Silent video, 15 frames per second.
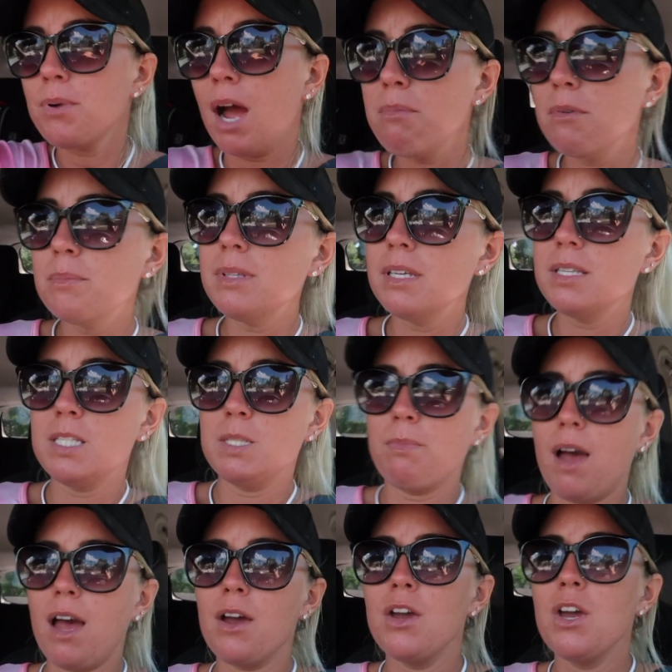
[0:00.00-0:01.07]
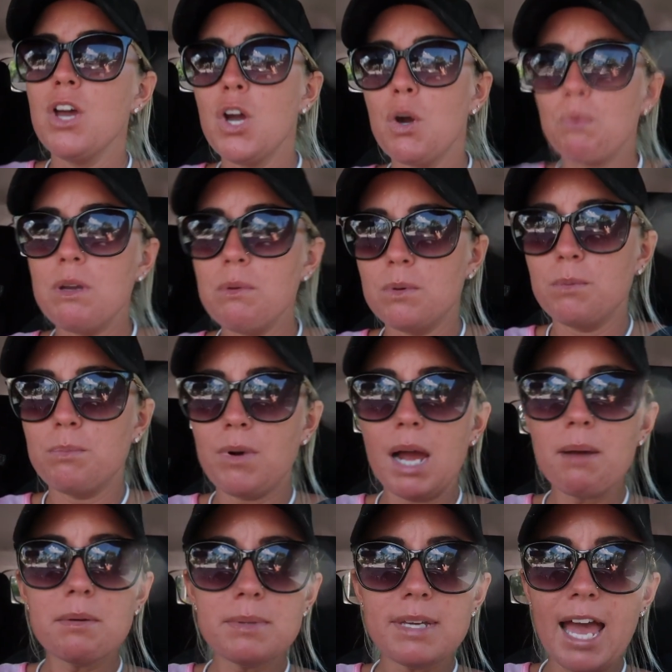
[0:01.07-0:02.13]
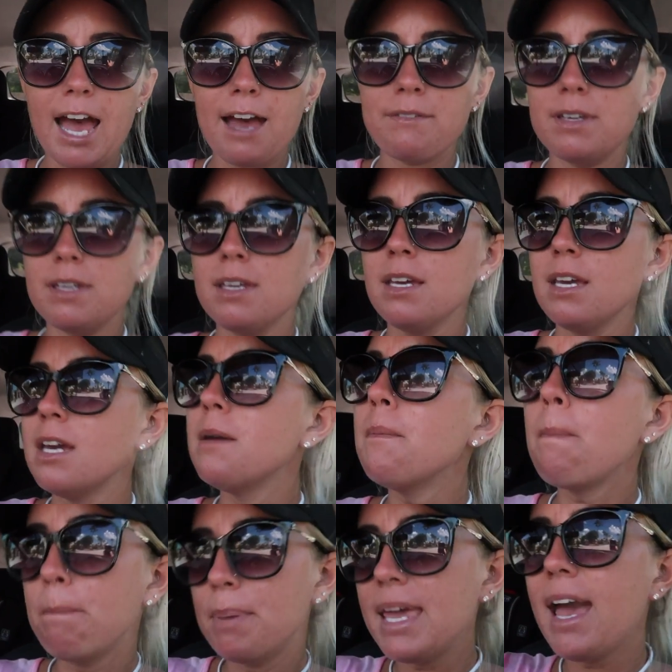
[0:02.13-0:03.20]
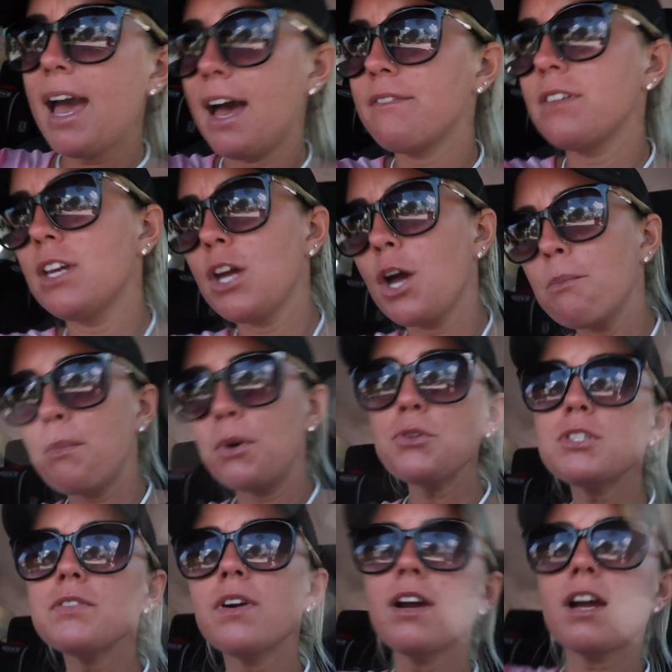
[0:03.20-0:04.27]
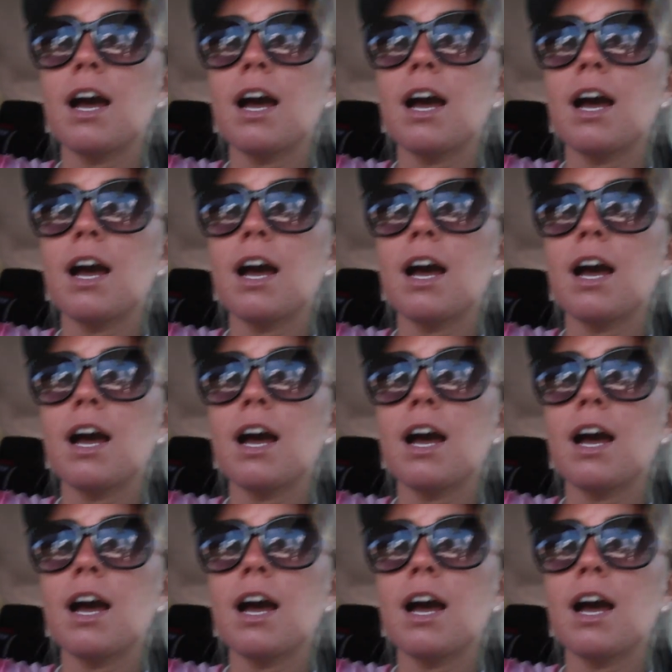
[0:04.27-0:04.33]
probably the spot we will probably having, be having most of our